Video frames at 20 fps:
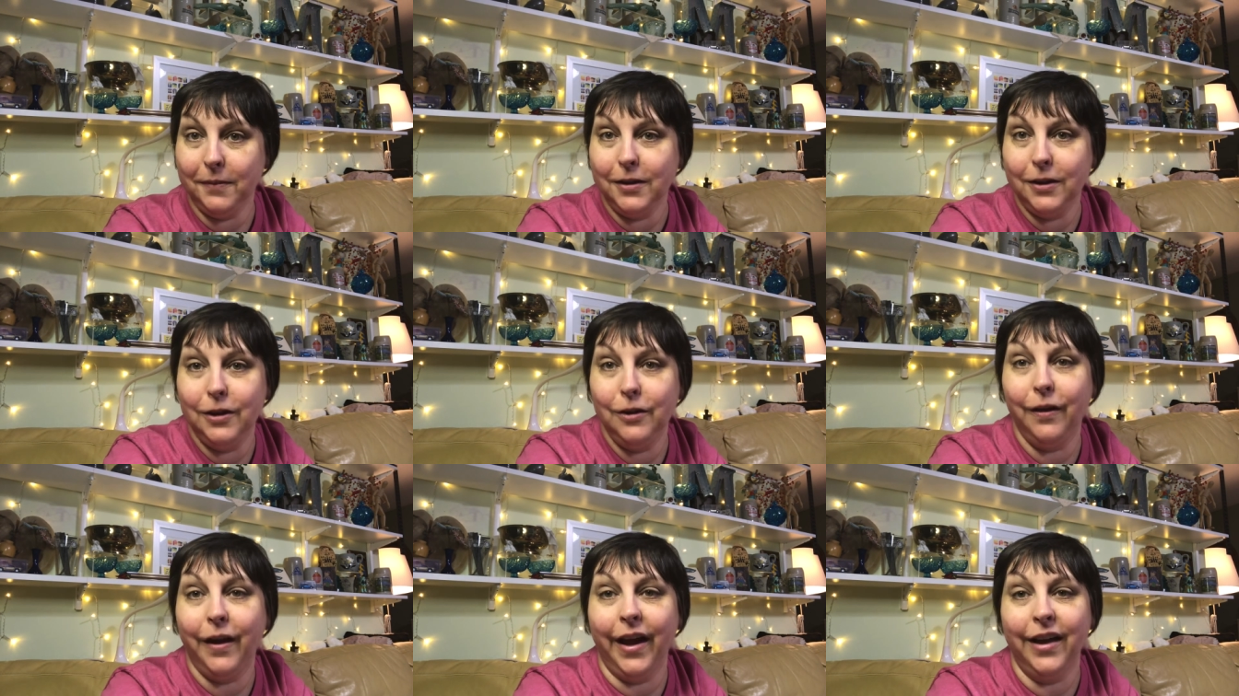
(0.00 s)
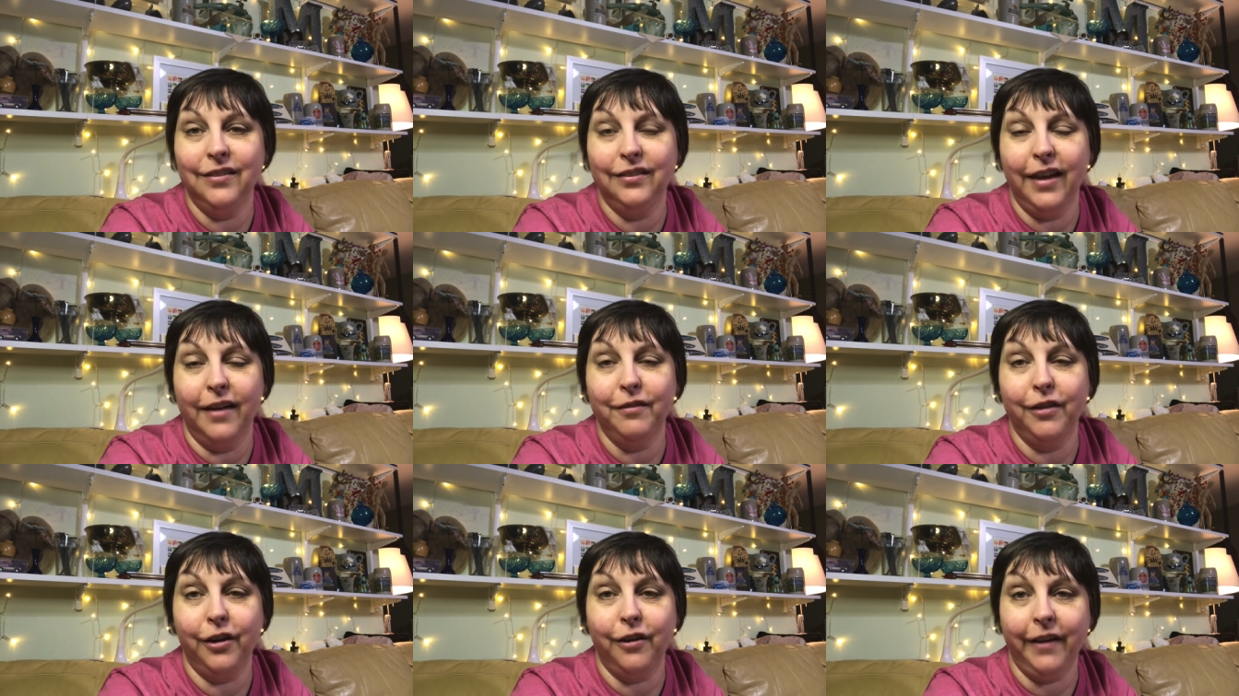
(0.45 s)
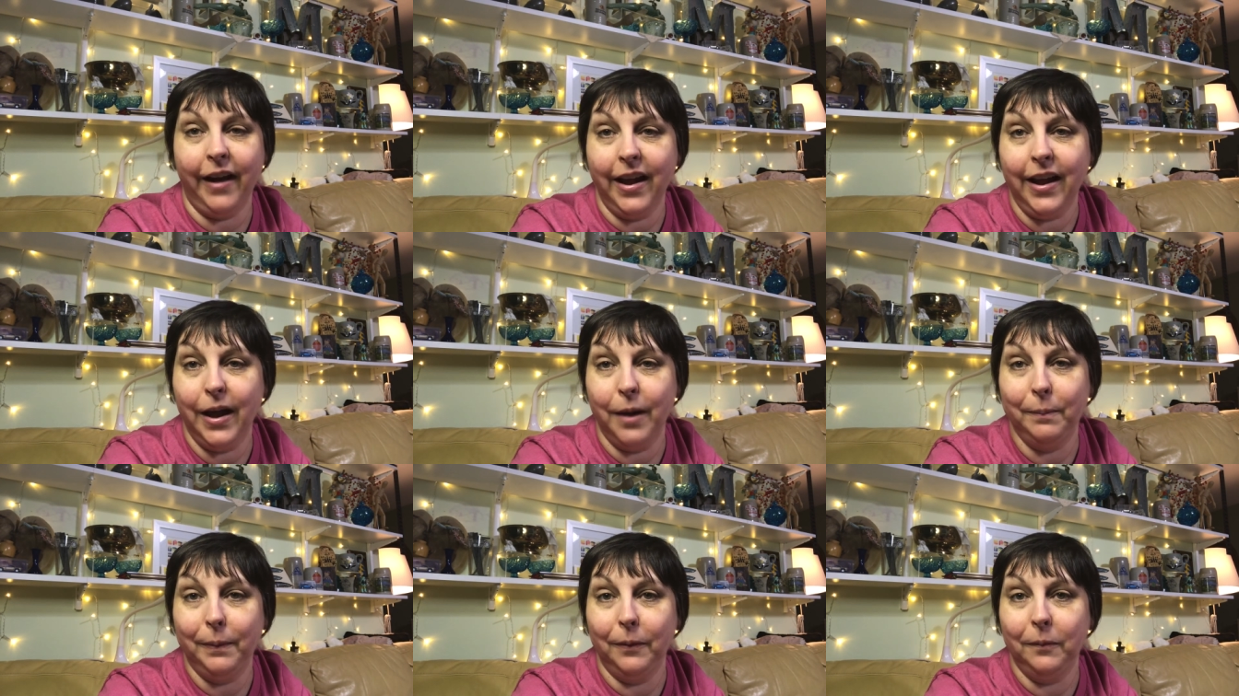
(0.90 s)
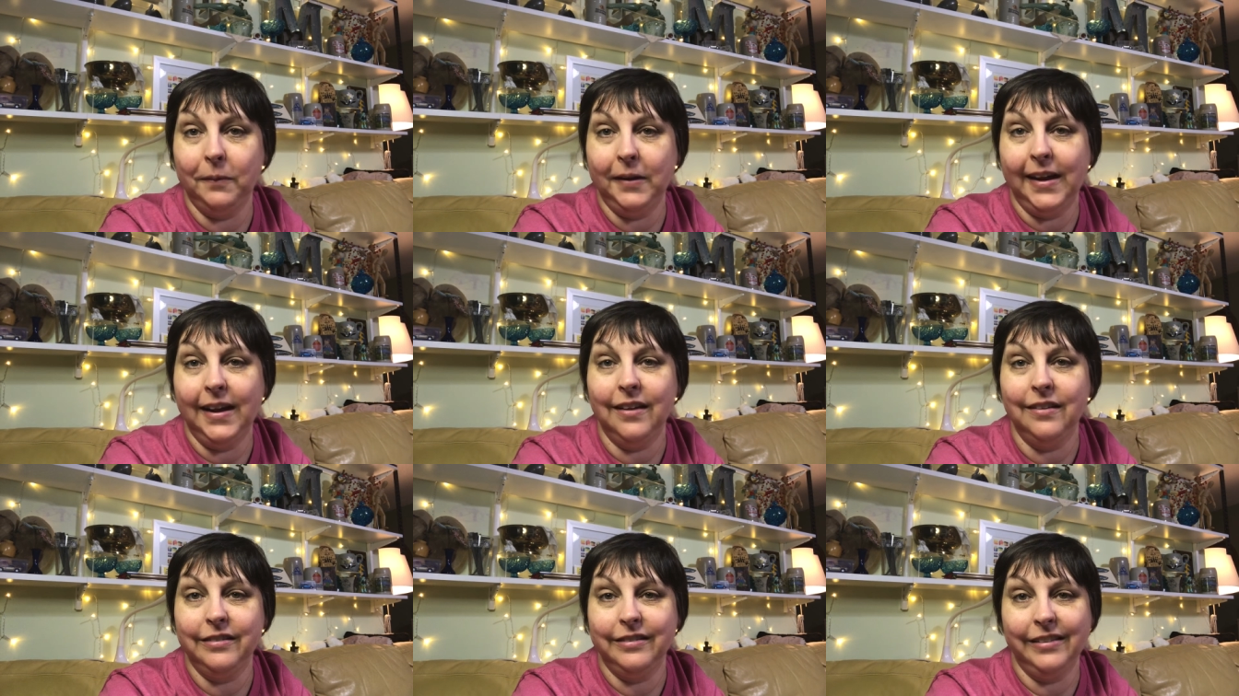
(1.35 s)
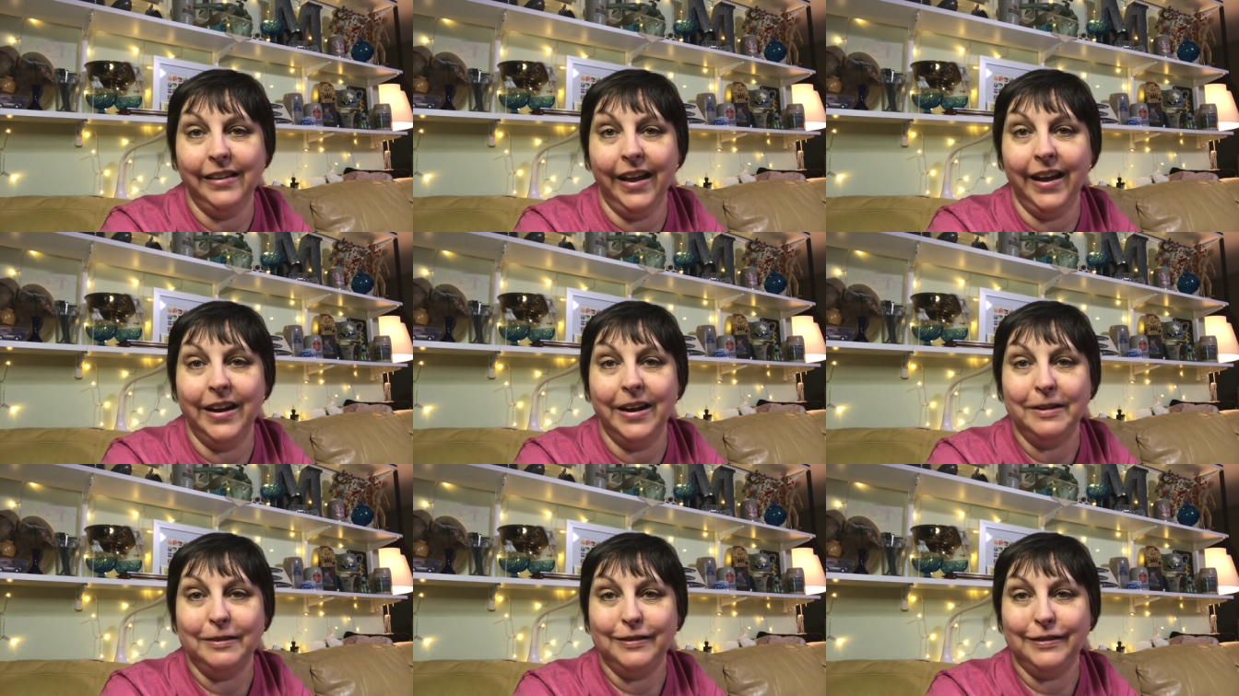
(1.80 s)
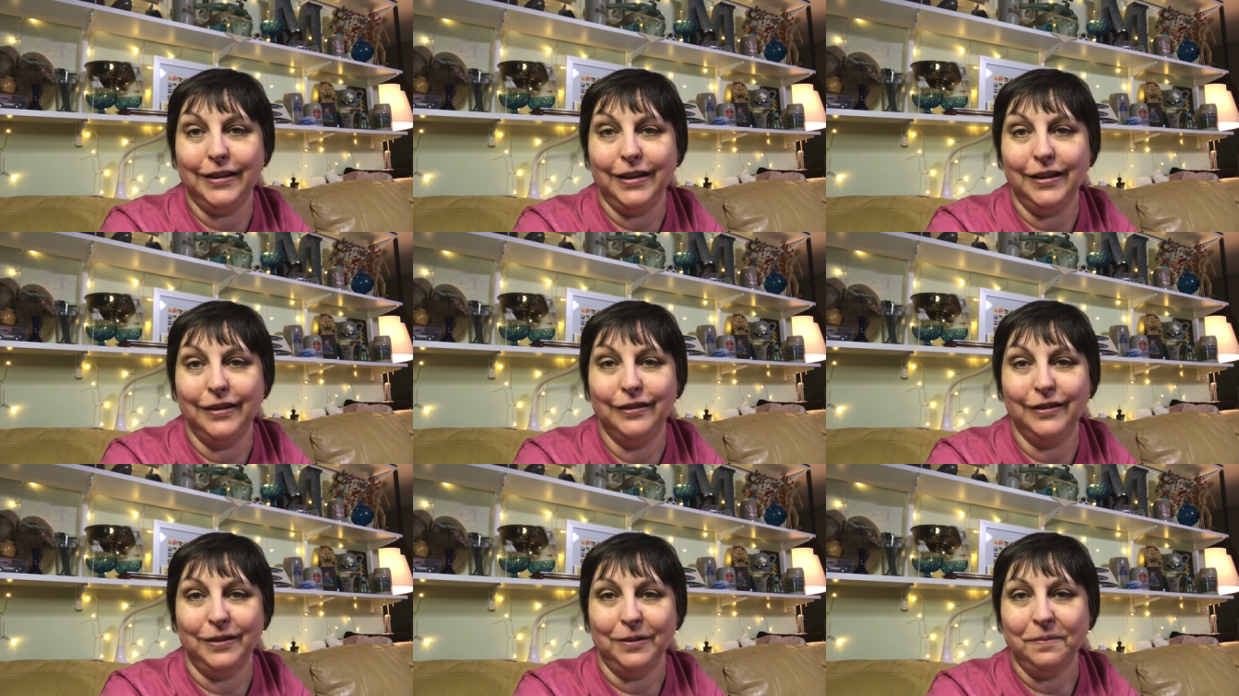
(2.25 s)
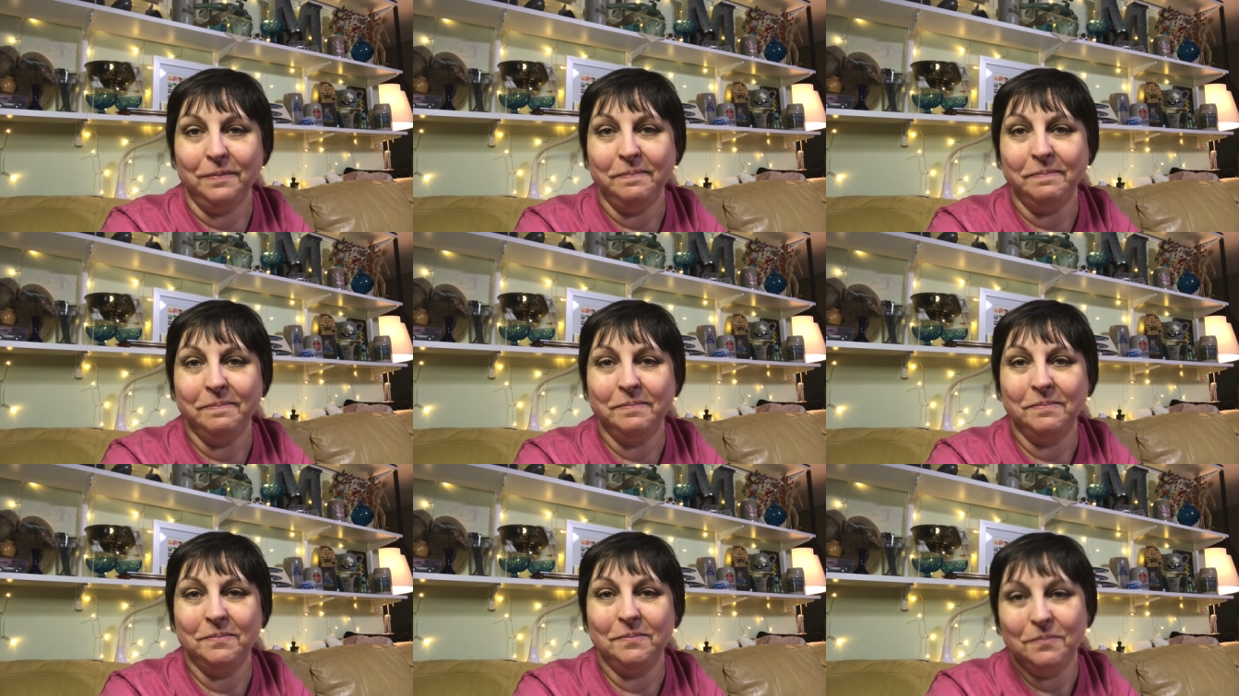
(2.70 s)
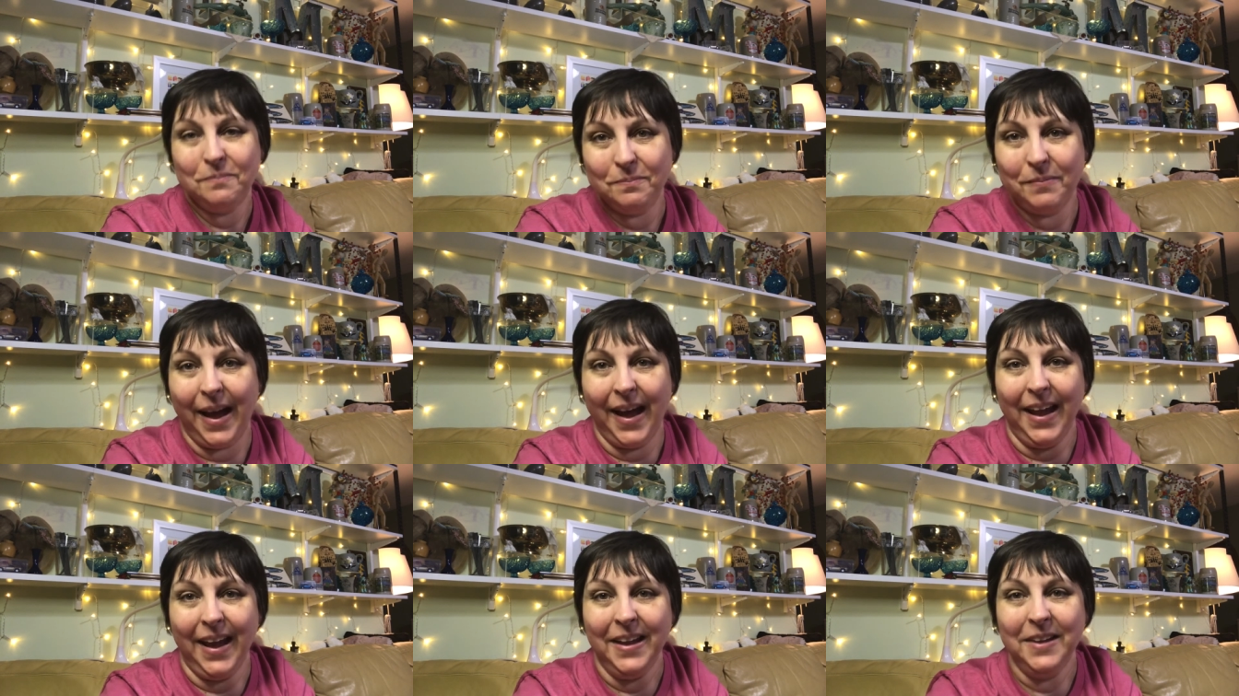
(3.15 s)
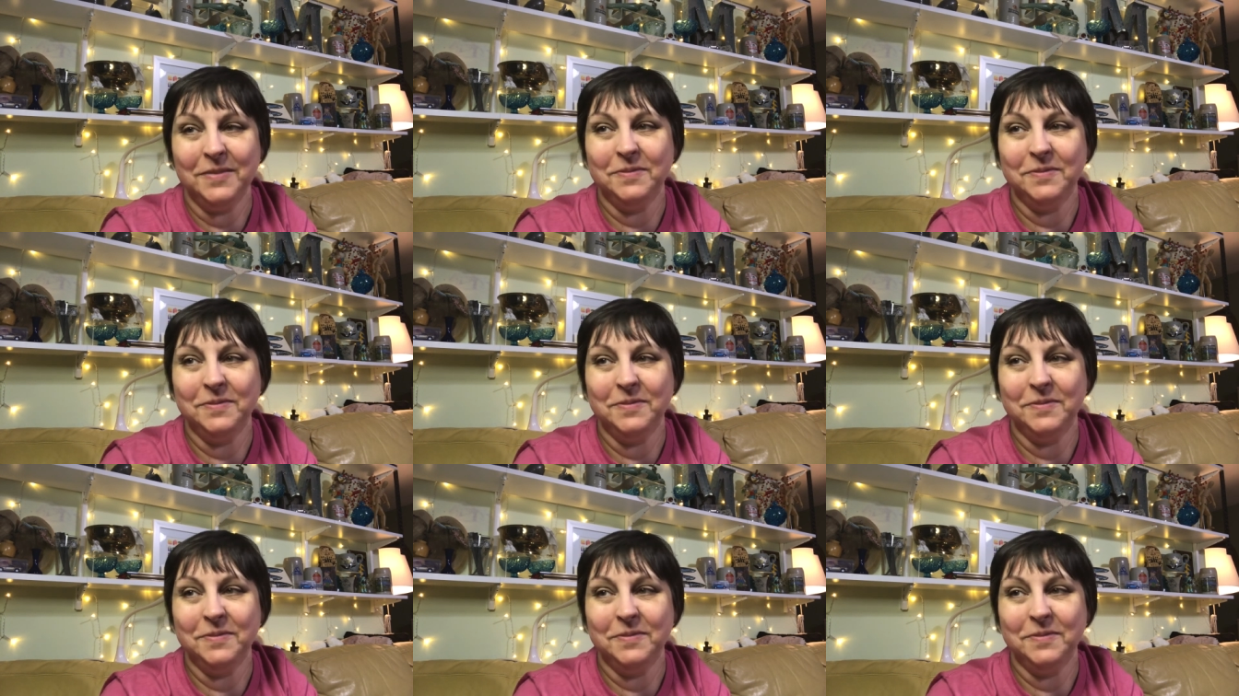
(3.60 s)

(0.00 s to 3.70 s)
You guys have a great couple weeks, and I'll see you soon. Bye.